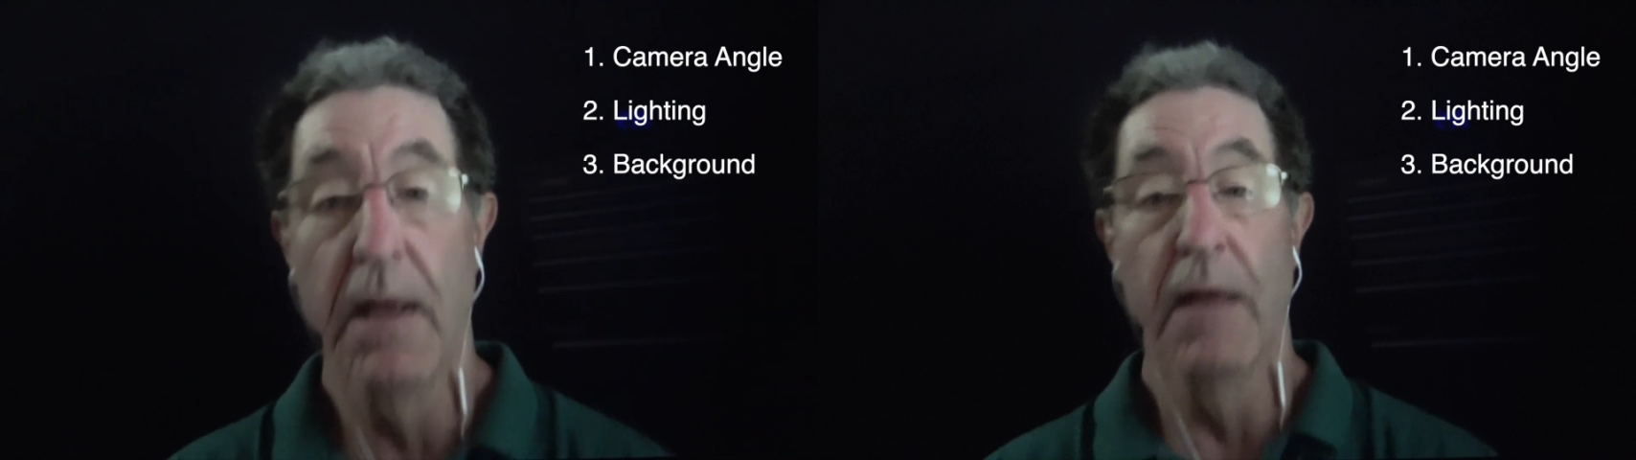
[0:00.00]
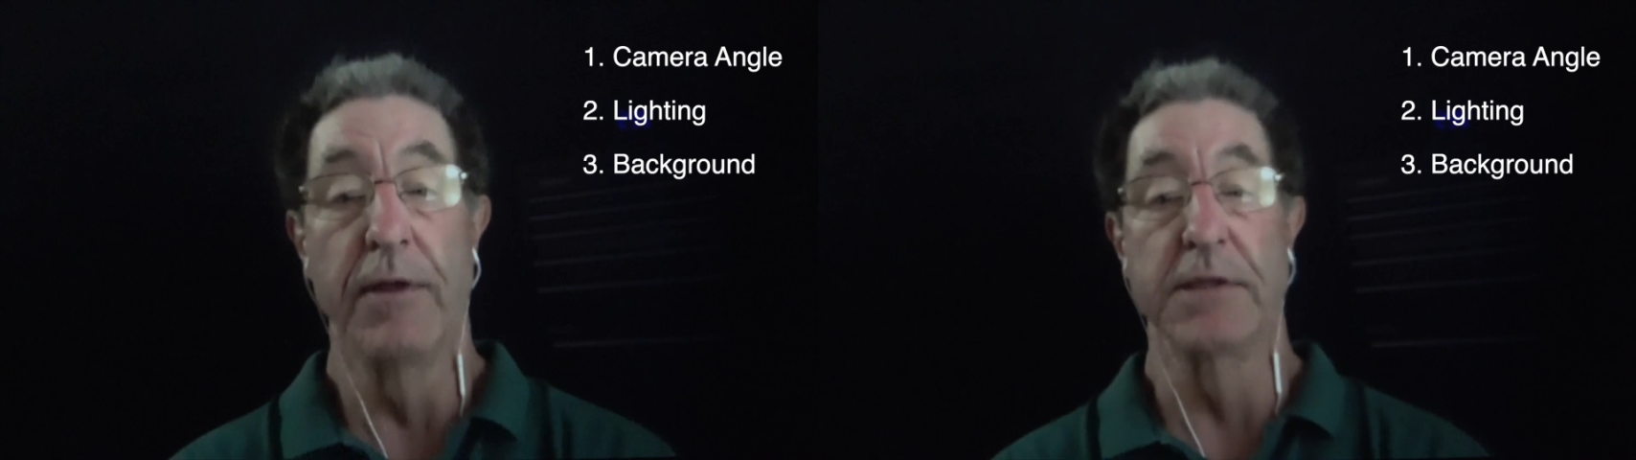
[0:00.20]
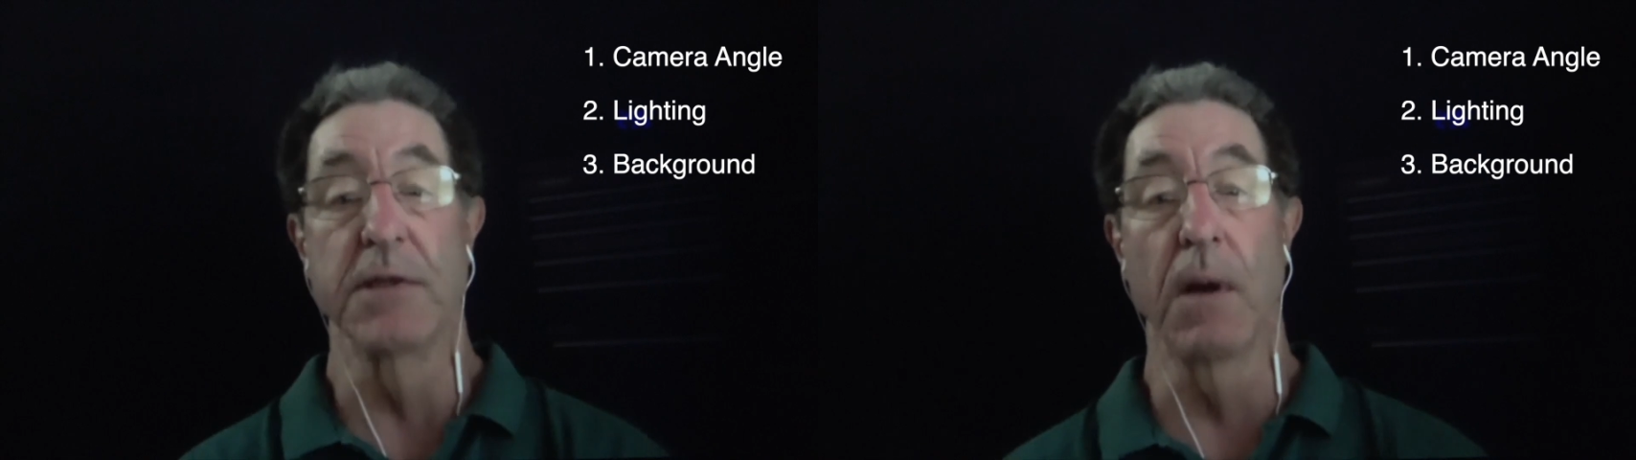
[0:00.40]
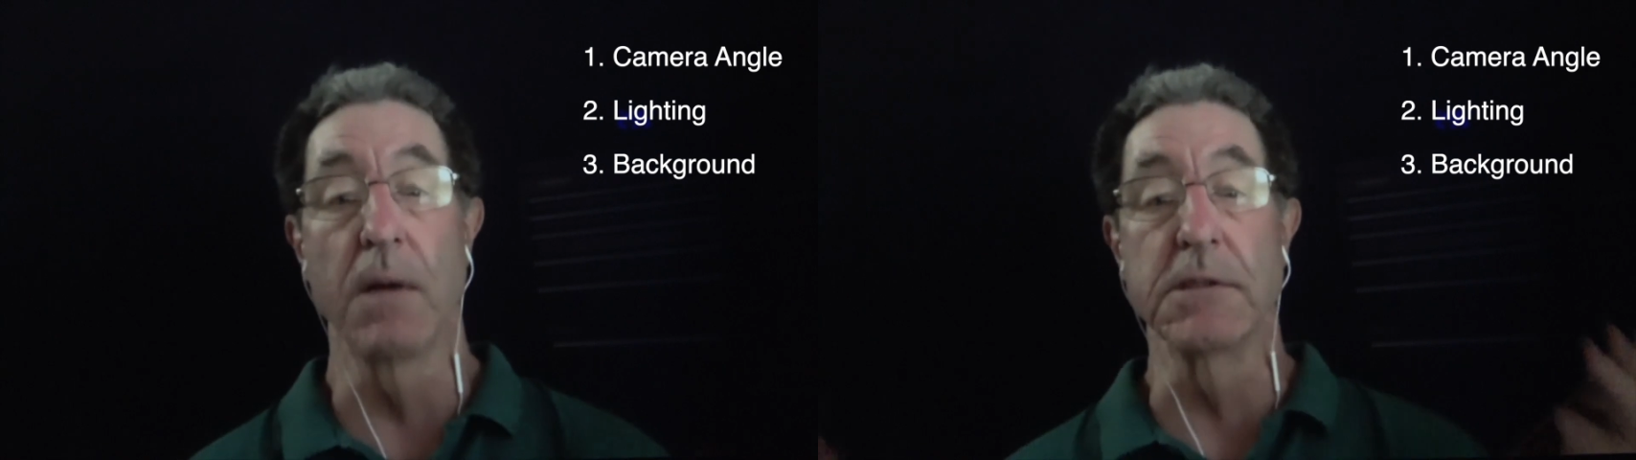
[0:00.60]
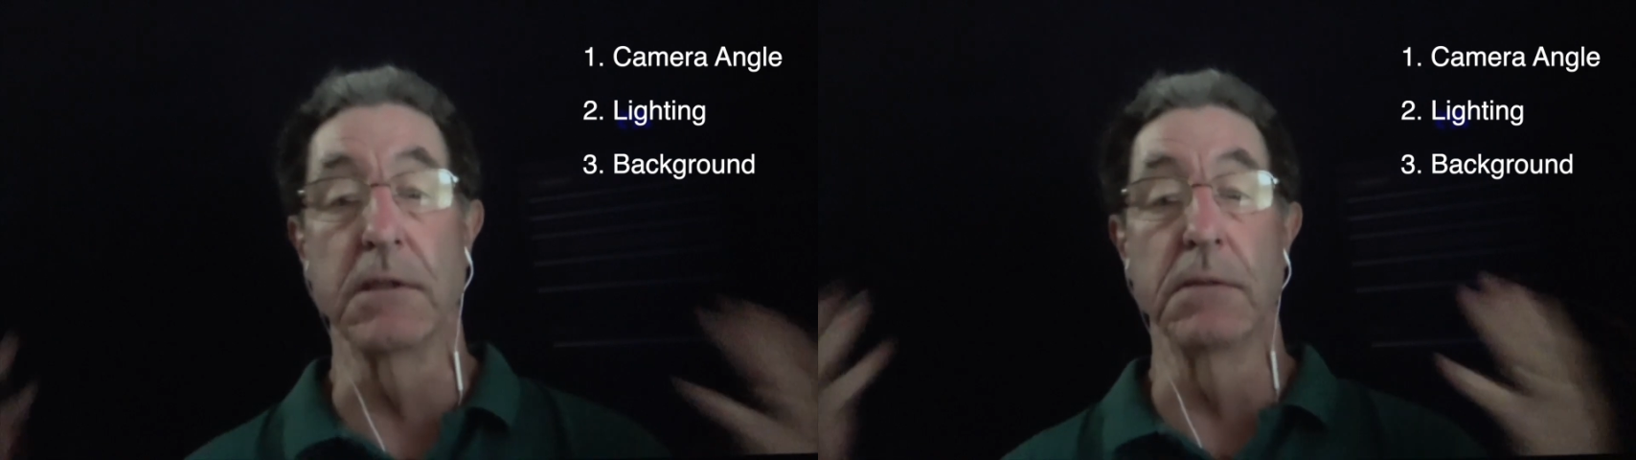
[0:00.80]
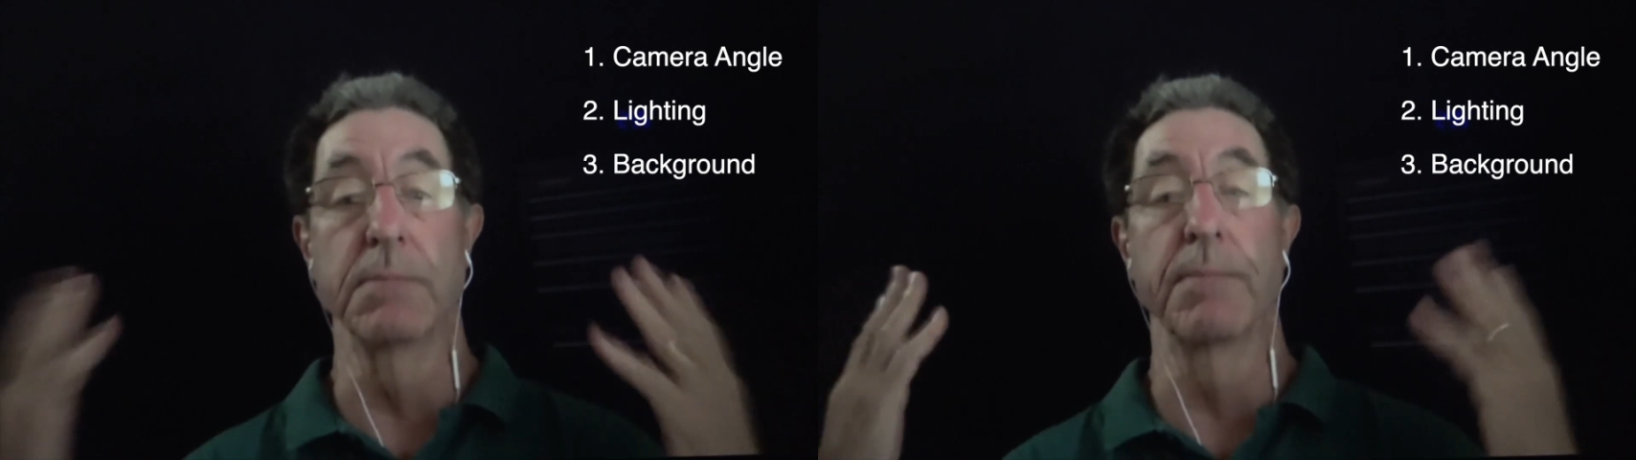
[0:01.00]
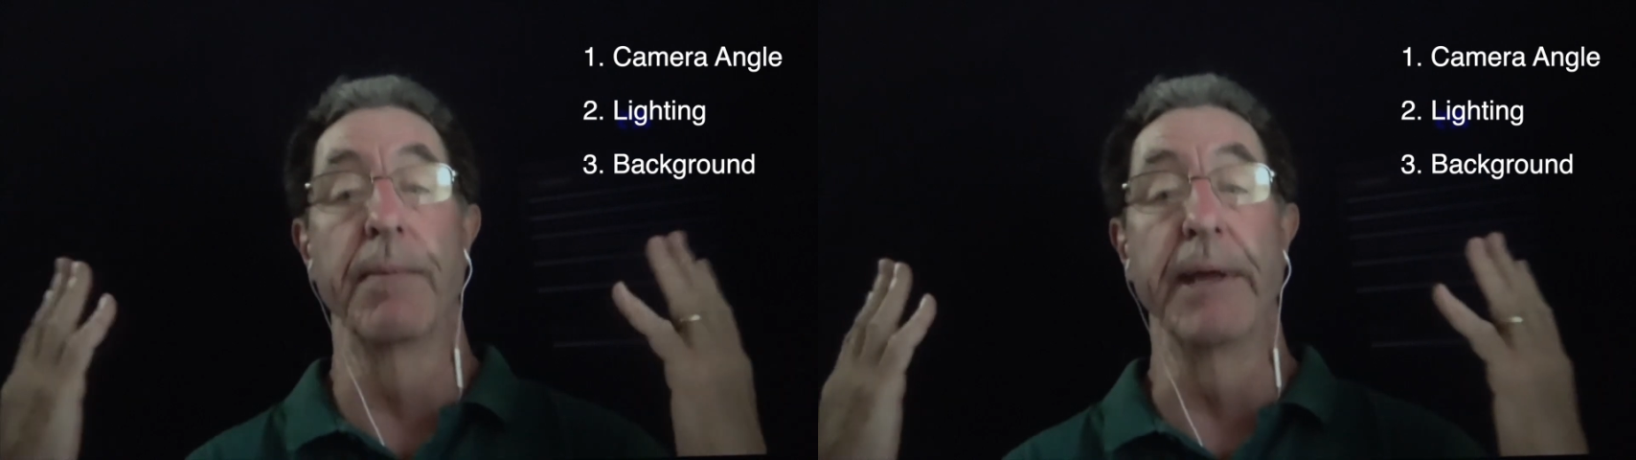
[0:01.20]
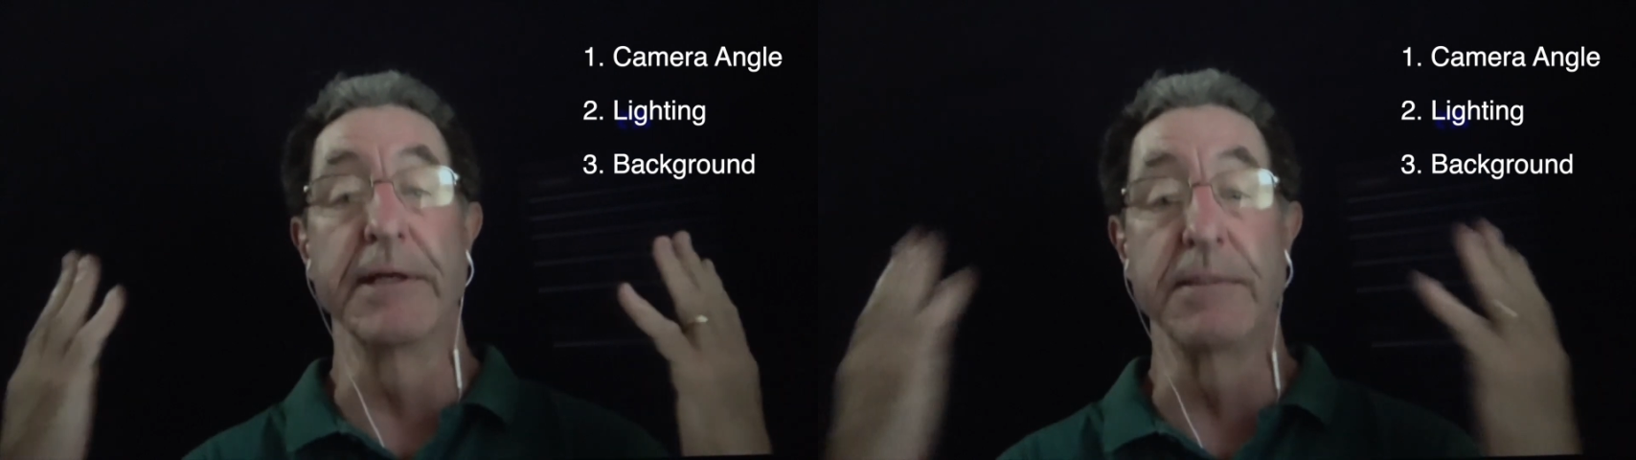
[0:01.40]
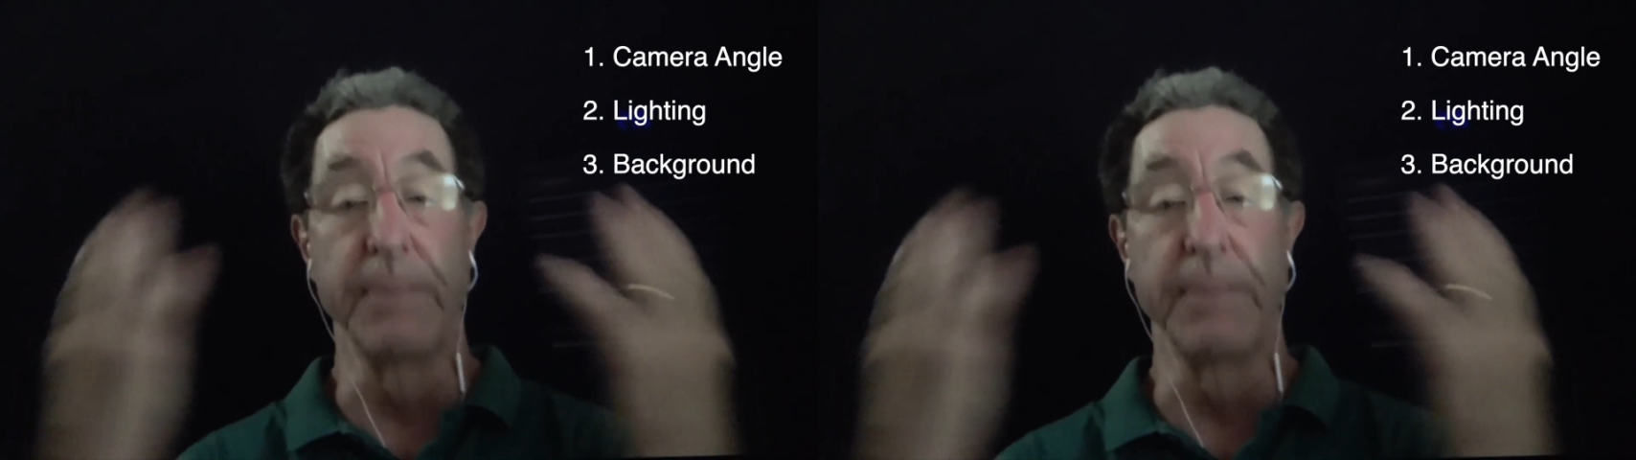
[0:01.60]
This also makes